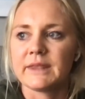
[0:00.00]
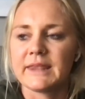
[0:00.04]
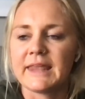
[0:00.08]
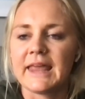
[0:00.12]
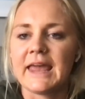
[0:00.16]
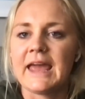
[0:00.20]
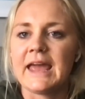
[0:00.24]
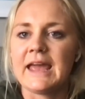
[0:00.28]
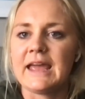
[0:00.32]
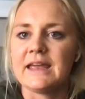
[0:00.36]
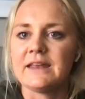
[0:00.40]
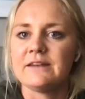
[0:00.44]

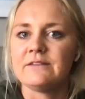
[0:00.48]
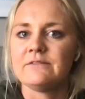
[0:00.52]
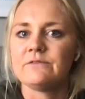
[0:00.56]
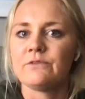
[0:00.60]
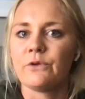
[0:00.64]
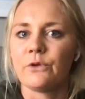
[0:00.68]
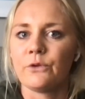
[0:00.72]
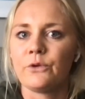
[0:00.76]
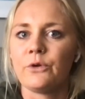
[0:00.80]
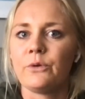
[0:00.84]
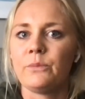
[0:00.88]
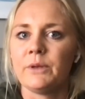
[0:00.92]
play and
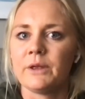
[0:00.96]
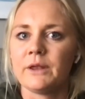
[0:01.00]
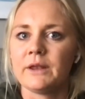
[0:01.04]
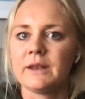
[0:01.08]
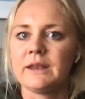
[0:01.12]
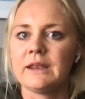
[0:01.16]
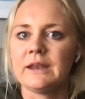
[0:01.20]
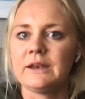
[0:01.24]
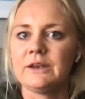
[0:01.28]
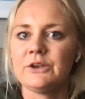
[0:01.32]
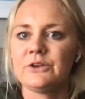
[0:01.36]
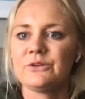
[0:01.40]

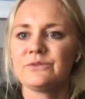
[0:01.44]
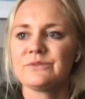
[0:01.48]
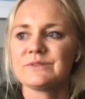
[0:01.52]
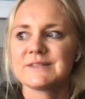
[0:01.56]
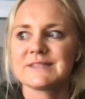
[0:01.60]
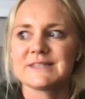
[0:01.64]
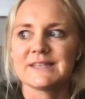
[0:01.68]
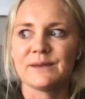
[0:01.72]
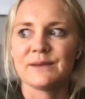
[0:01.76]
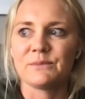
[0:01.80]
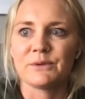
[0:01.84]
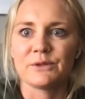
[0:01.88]
vulnerability in you.
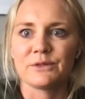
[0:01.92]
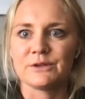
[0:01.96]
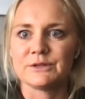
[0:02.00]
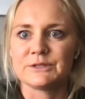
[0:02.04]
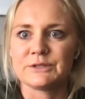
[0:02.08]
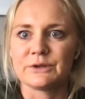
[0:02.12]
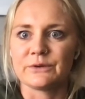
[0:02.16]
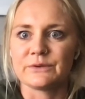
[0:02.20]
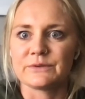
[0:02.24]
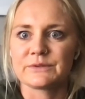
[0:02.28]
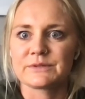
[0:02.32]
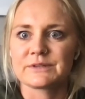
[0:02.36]
Same with
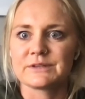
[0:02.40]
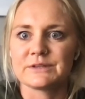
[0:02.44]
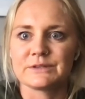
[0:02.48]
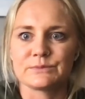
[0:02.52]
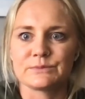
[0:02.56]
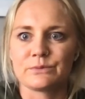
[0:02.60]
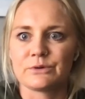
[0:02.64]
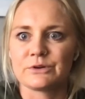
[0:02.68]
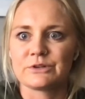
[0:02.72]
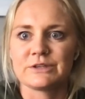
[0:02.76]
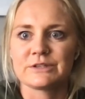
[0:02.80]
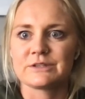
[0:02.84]
adults,
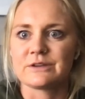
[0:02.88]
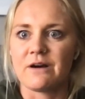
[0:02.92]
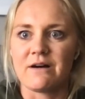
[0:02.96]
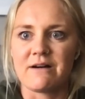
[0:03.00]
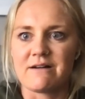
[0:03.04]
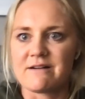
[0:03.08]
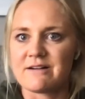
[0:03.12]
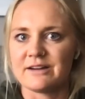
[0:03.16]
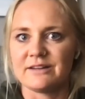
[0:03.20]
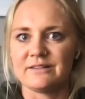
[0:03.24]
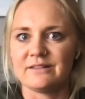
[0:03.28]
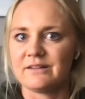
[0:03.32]
because we're just
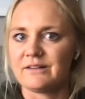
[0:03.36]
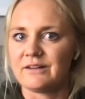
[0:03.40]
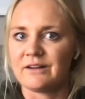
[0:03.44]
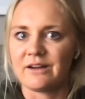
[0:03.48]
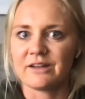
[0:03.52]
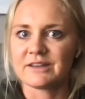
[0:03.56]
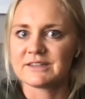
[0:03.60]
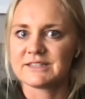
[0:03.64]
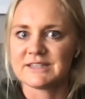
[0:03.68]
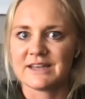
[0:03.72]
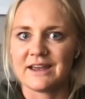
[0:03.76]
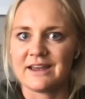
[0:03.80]
on
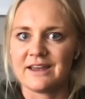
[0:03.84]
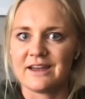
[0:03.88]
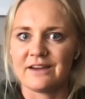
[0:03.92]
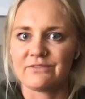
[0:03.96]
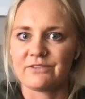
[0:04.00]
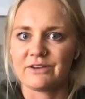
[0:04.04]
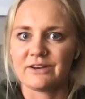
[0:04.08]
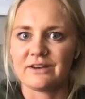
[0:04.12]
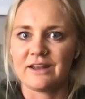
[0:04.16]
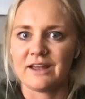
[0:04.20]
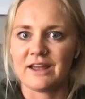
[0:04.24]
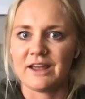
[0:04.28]
all day,
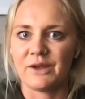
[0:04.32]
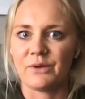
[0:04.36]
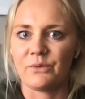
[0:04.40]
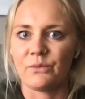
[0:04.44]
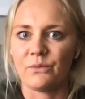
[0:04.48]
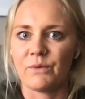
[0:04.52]
every day.